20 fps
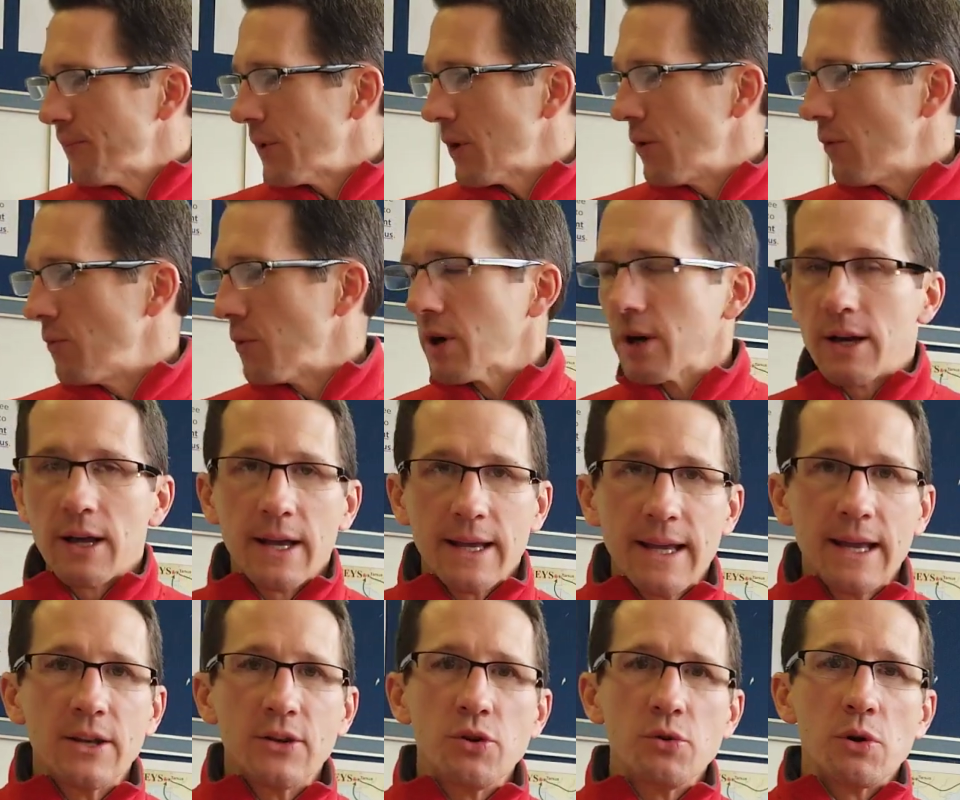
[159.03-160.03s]
we're going to,
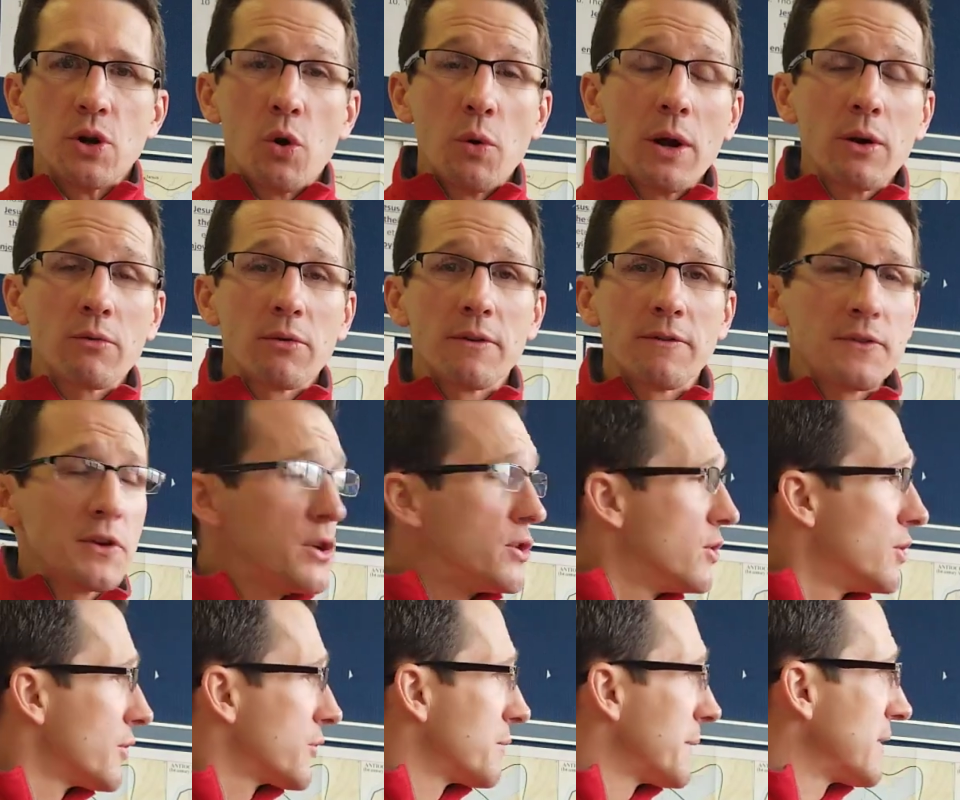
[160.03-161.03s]
again, do a quick
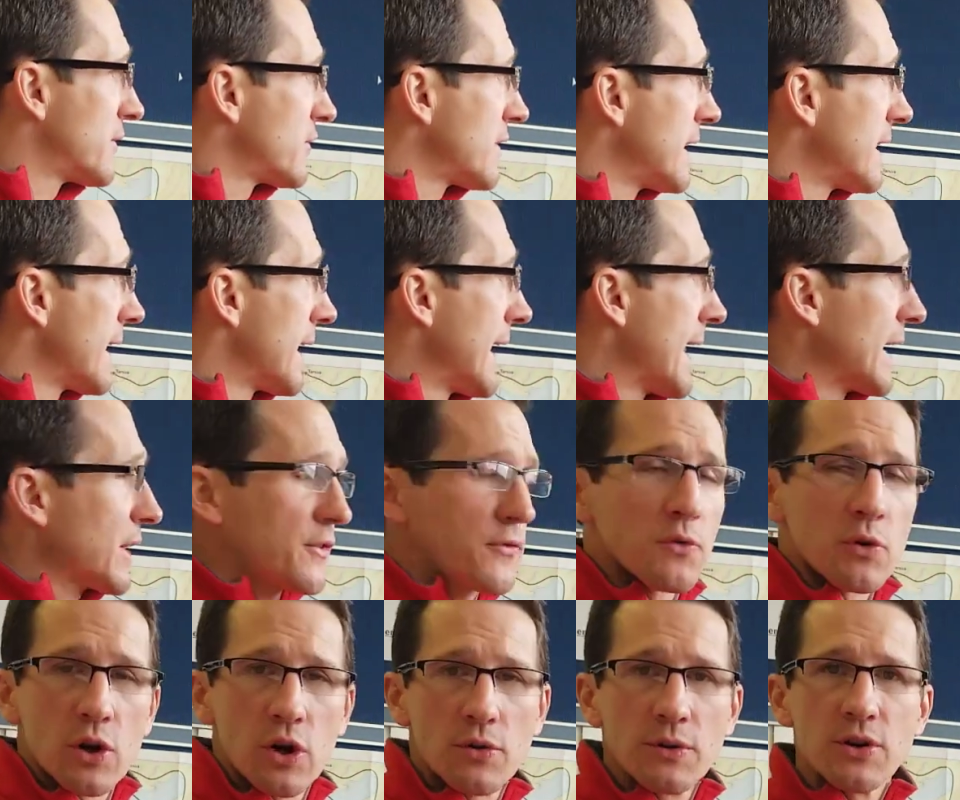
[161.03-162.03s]
review as we see an Acts
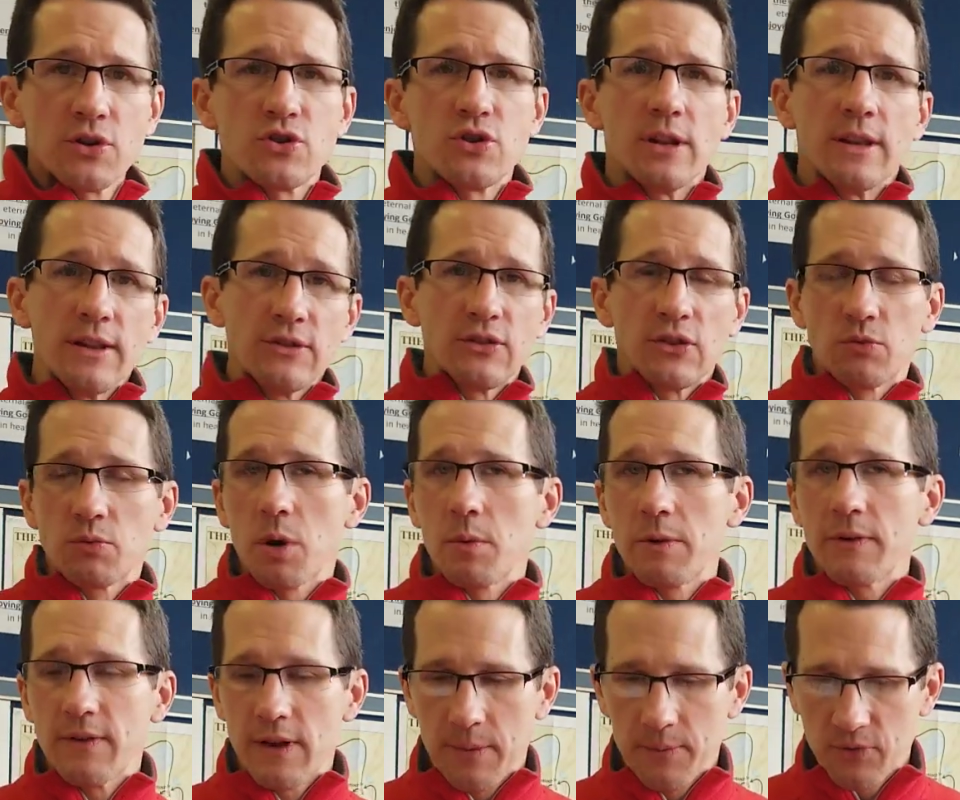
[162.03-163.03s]
4 Christian. This is where
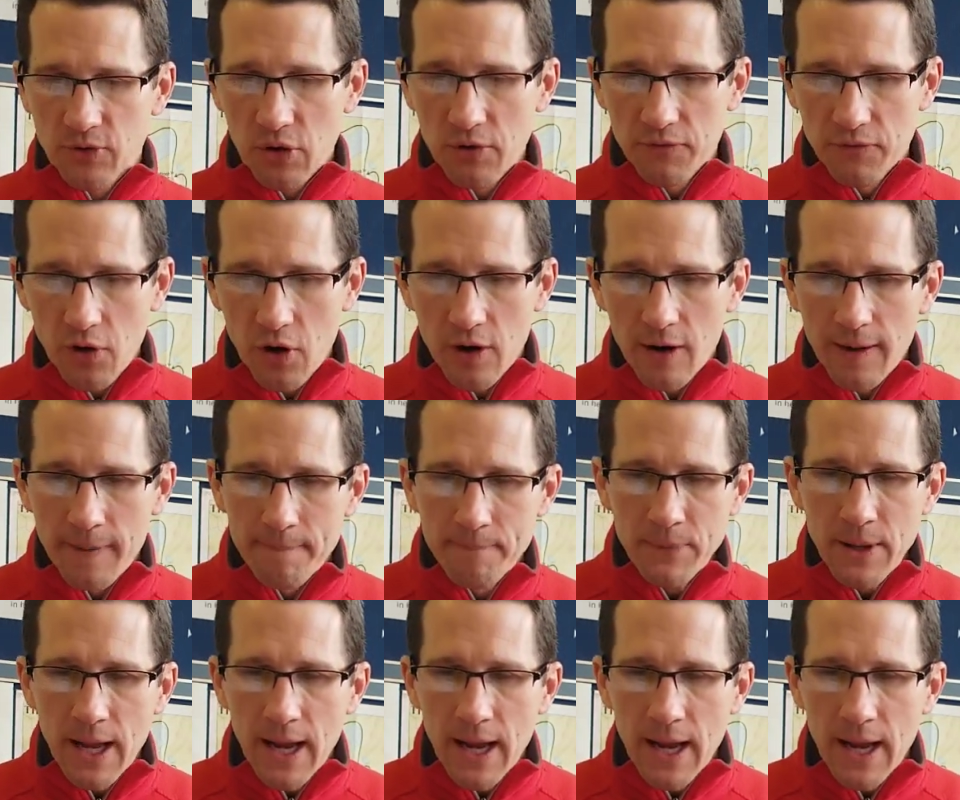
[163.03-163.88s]
we've come so far.